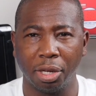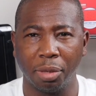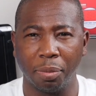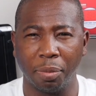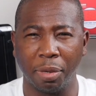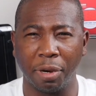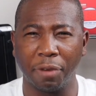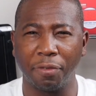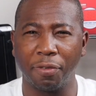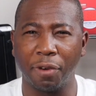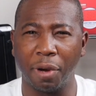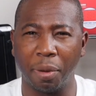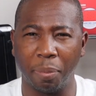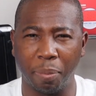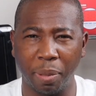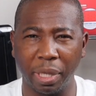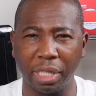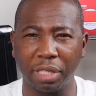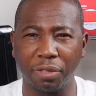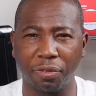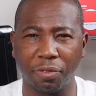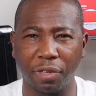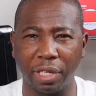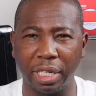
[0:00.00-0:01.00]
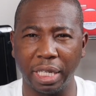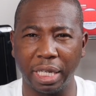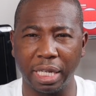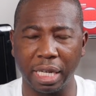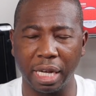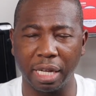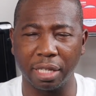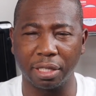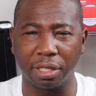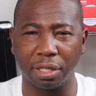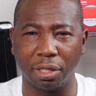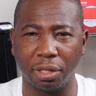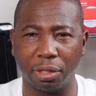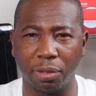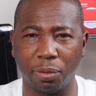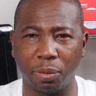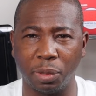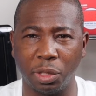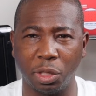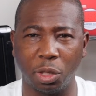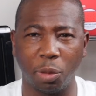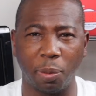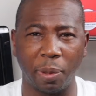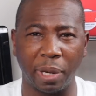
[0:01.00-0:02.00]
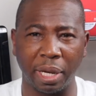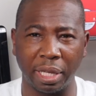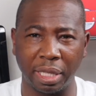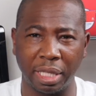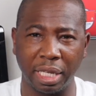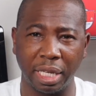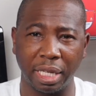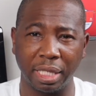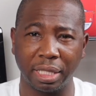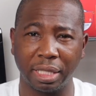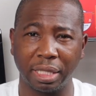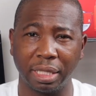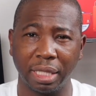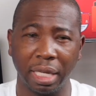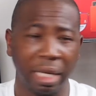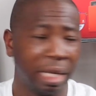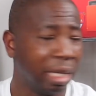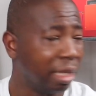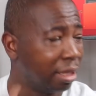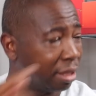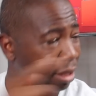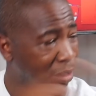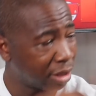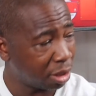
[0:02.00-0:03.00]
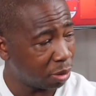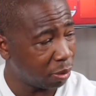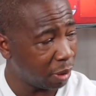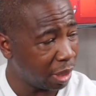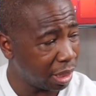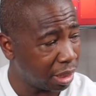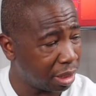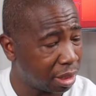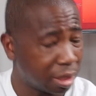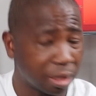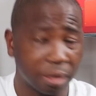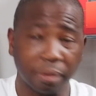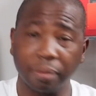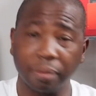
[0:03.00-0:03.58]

but for a budget-friendly console, when you compare this to the Switch,